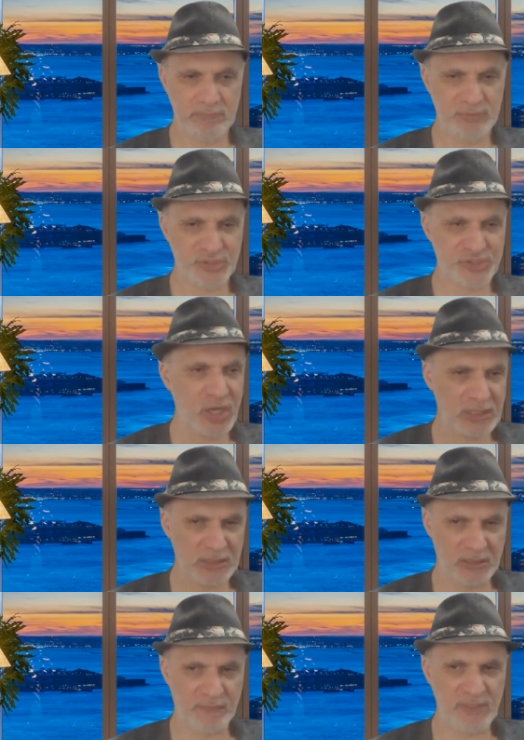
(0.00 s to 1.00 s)

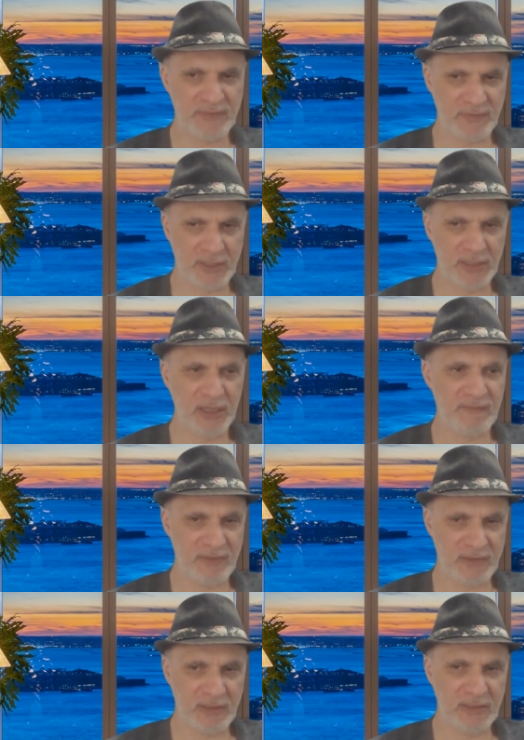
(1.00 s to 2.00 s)
soccer, whatever,
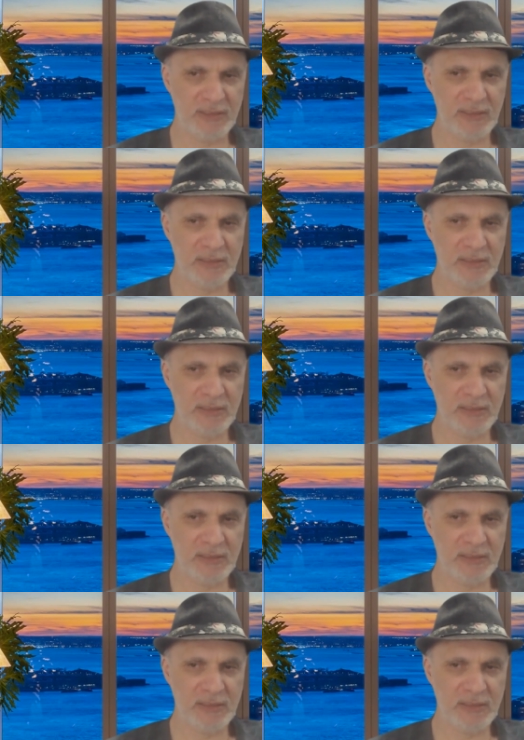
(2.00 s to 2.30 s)
lover